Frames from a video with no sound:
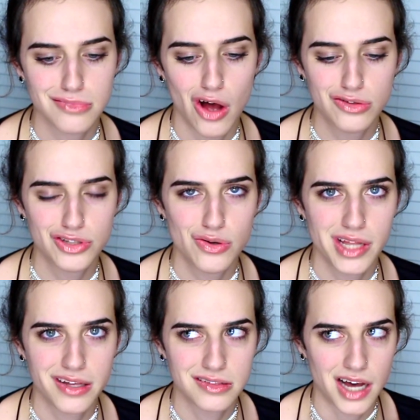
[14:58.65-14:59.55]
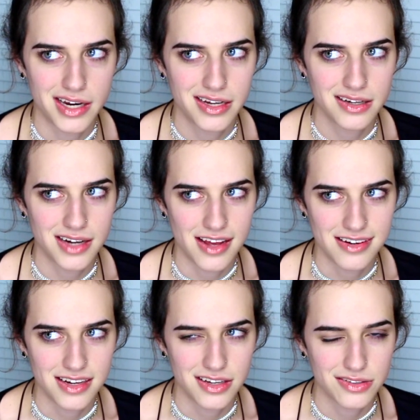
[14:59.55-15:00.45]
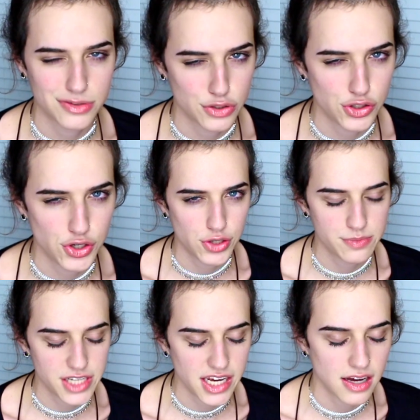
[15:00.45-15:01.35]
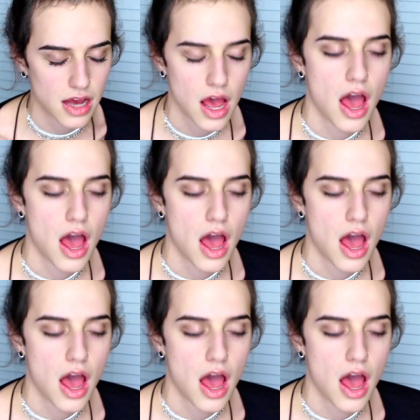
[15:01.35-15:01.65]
Also like lighting and editing, you what I'm saying?